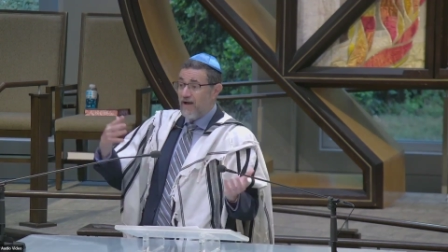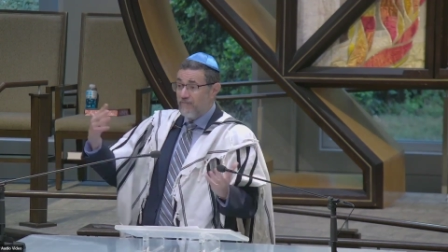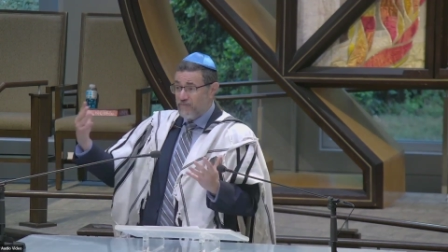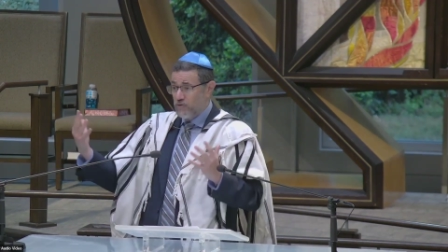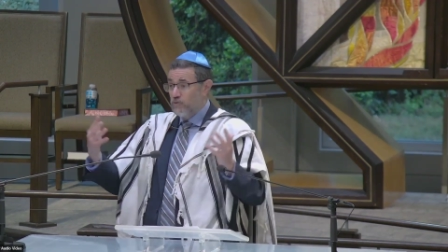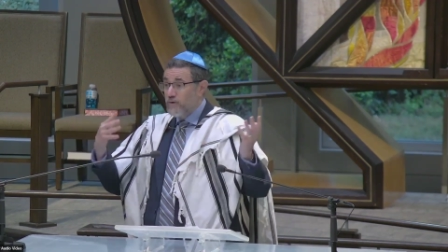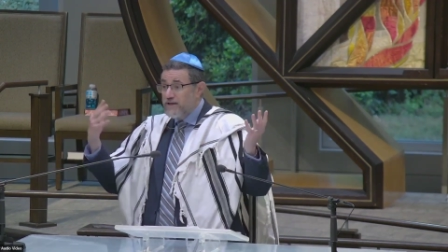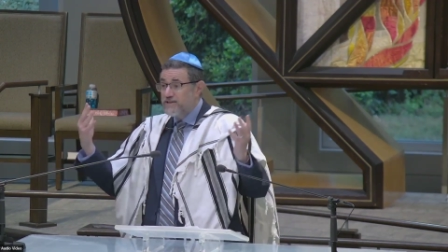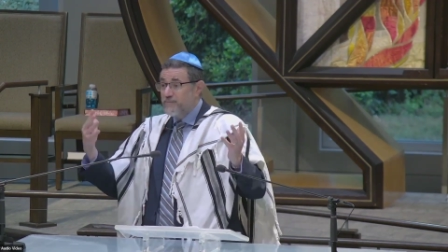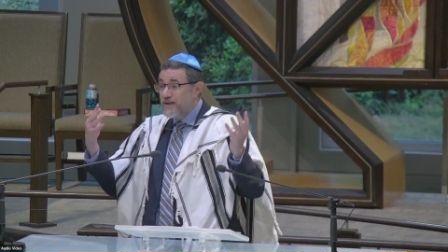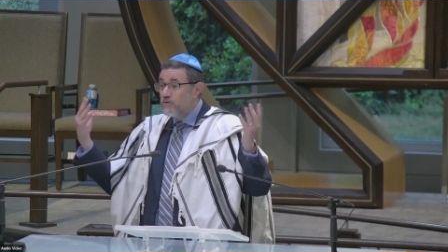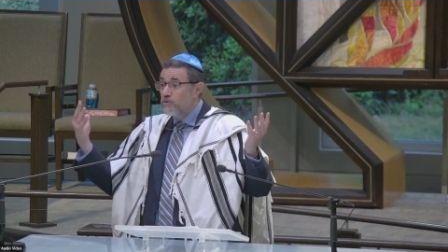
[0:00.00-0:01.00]
have two
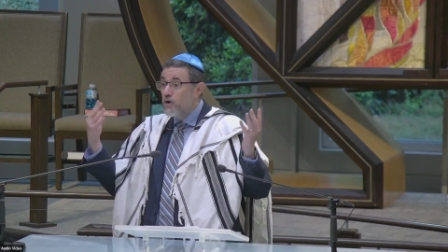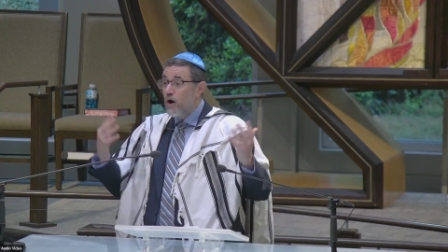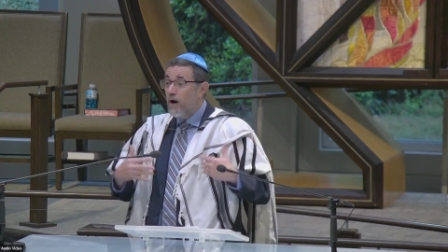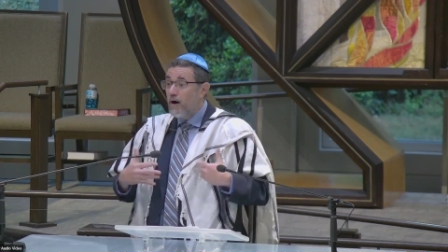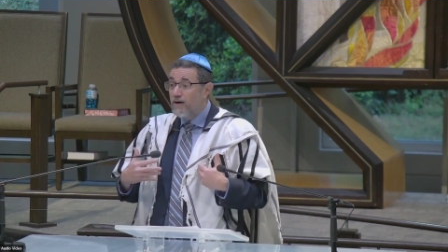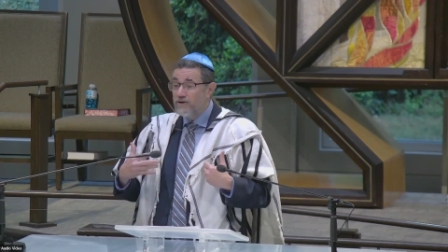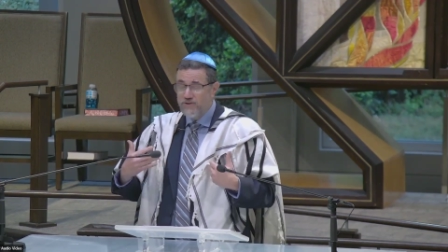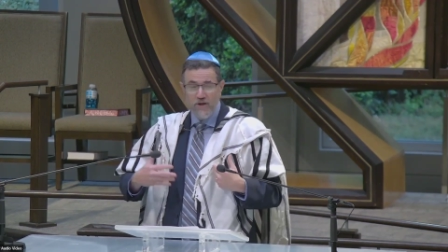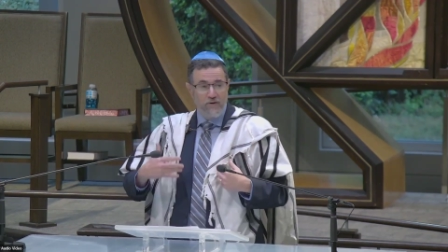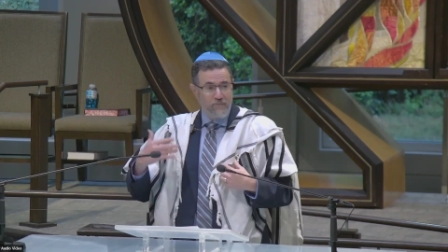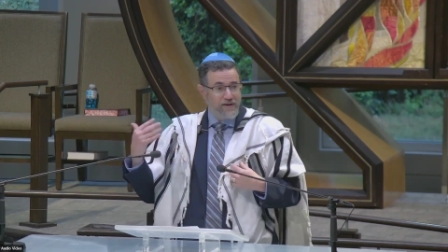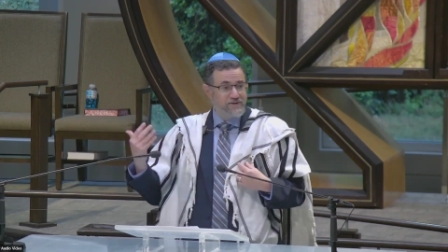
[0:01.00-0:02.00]
reasonably new cars,
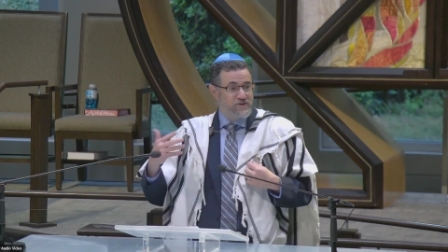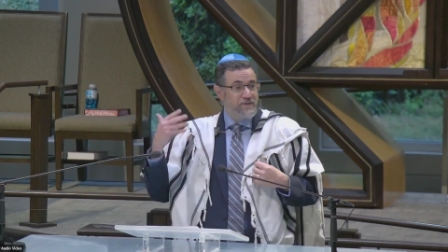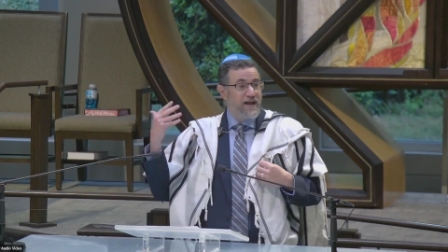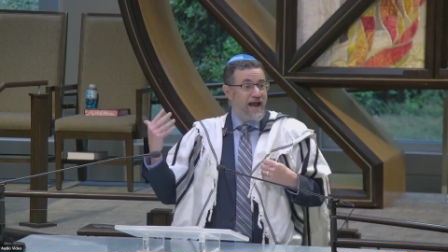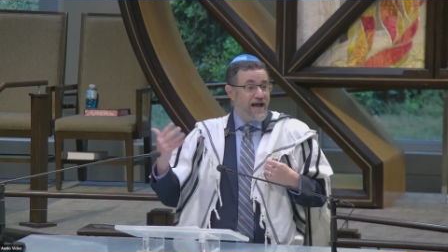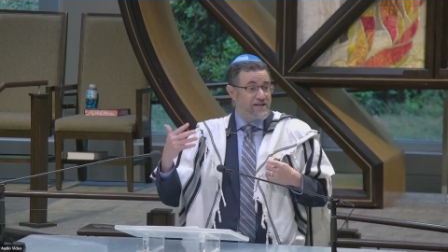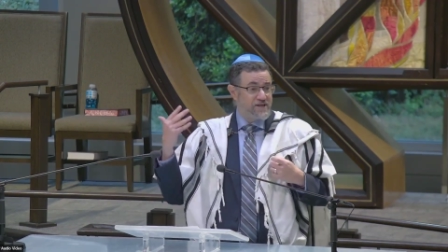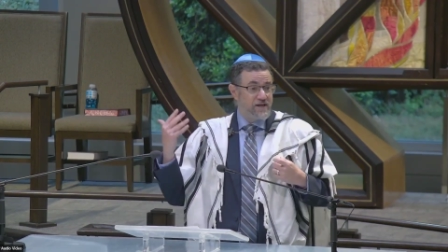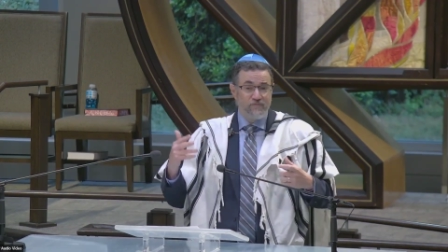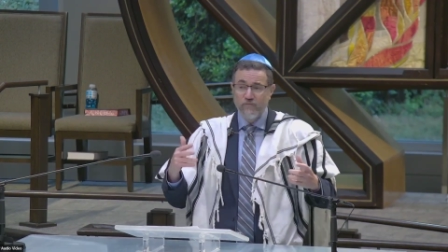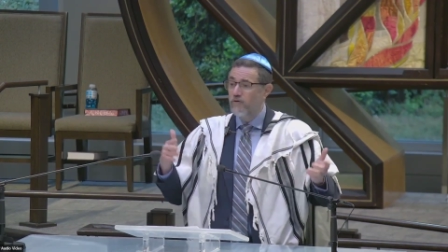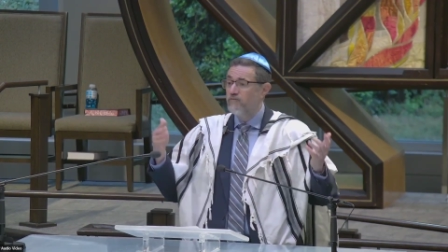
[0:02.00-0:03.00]
right, to be
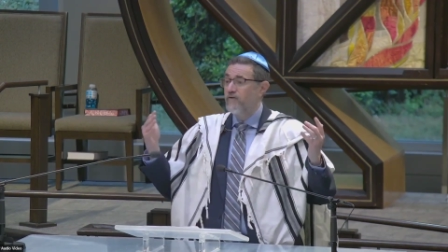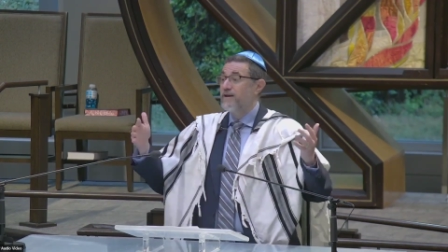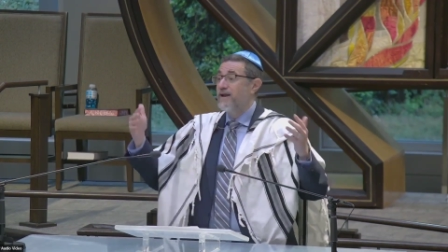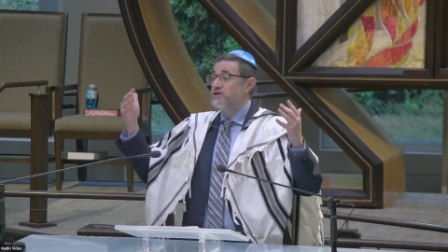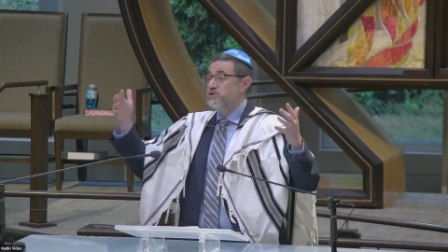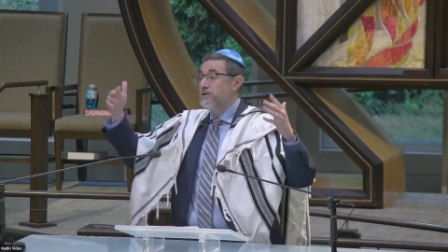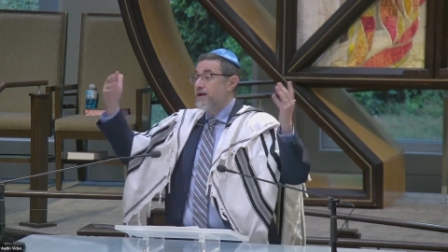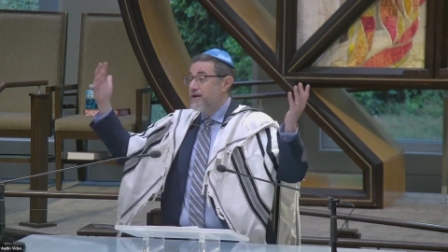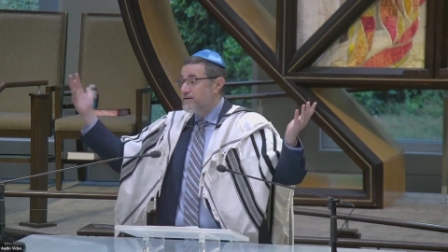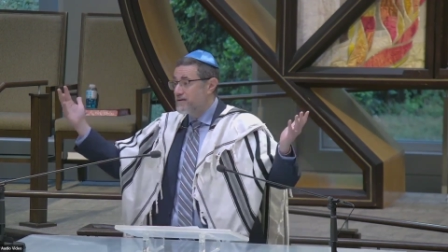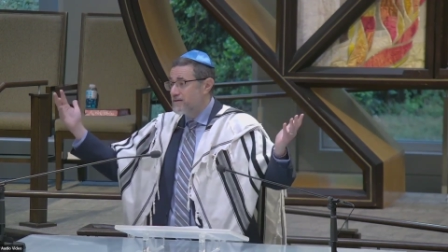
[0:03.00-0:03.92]
asking for financial aid.